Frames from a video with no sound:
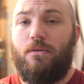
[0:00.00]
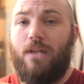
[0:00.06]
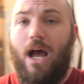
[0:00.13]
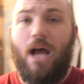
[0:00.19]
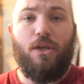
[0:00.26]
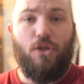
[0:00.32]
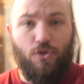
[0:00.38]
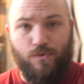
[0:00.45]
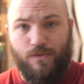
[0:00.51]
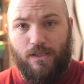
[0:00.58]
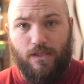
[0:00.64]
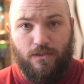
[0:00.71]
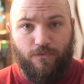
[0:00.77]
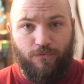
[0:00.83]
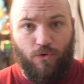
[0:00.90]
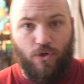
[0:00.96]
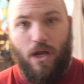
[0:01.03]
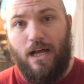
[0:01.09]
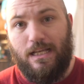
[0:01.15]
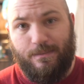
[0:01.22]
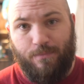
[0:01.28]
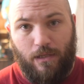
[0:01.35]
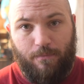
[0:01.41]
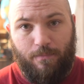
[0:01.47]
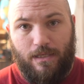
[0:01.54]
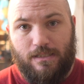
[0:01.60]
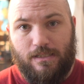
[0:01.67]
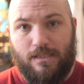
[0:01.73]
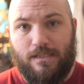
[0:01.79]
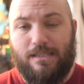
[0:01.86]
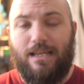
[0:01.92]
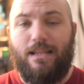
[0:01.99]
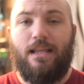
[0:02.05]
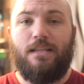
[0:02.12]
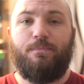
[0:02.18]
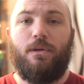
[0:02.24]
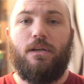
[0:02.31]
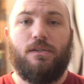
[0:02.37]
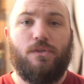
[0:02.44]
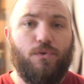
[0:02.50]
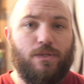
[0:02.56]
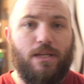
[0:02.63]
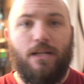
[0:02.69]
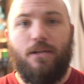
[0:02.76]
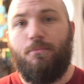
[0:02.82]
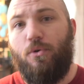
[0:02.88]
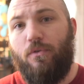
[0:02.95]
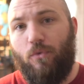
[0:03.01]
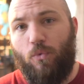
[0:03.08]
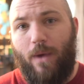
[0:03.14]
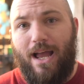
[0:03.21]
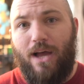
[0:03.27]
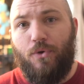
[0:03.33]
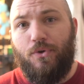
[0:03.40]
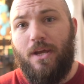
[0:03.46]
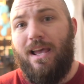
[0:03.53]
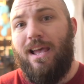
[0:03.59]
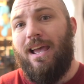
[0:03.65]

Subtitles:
not use this for cosplay pieces, and that's because those tend to move around,